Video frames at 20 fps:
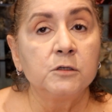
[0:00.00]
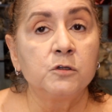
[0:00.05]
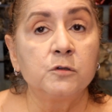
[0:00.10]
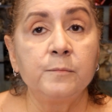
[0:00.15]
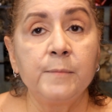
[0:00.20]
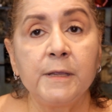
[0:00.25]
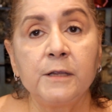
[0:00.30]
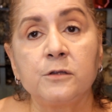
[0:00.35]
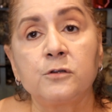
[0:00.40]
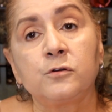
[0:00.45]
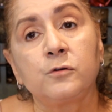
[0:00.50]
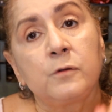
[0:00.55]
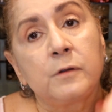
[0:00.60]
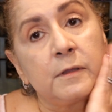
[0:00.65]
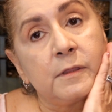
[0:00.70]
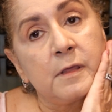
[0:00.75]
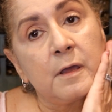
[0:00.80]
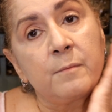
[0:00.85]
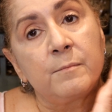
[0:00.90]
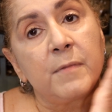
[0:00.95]
to make
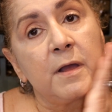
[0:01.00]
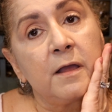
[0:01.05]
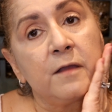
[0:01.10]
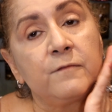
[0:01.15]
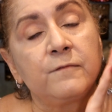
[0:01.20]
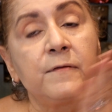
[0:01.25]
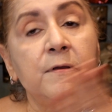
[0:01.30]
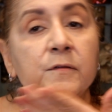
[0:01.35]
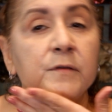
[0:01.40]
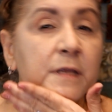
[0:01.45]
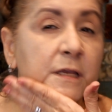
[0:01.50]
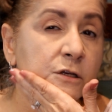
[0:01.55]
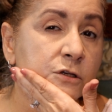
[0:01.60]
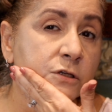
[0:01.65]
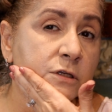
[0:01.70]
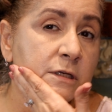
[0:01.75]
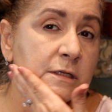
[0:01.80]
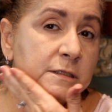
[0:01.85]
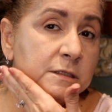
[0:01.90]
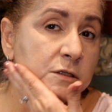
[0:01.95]
sure that my
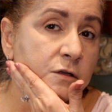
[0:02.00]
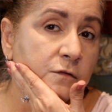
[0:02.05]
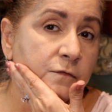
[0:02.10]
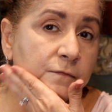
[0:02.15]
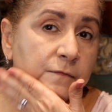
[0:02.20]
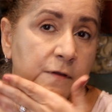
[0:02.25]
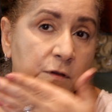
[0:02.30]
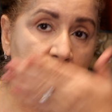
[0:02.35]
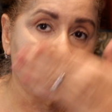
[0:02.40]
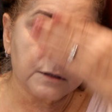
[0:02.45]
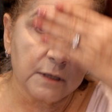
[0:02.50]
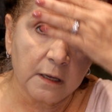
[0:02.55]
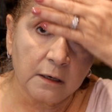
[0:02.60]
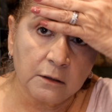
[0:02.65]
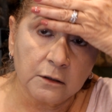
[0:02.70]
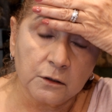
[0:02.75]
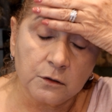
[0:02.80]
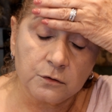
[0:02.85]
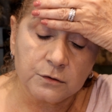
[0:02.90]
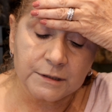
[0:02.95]
foundation, it still feels
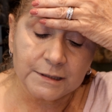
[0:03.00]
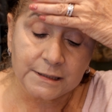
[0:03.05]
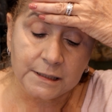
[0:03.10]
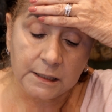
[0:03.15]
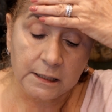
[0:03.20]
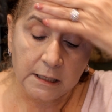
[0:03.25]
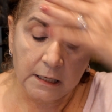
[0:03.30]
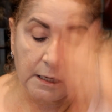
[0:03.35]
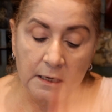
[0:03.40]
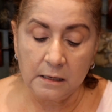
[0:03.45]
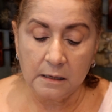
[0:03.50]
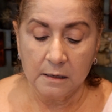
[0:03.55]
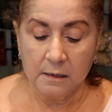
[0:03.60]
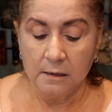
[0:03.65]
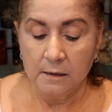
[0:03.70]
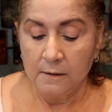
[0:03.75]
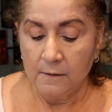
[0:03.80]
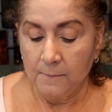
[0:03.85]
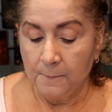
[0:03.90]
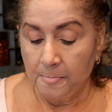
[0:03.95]
a little sticky,
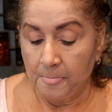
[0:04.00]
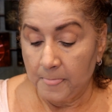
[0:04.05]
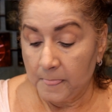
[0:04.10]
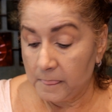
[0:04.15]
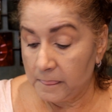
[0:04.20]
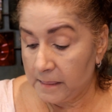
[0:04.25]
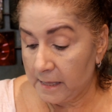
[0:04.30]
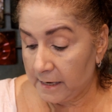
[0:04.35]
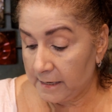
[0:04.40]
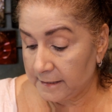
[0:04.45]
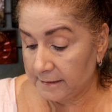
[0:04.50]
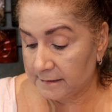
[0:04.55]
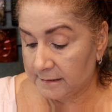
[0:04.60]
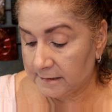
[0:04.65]
that it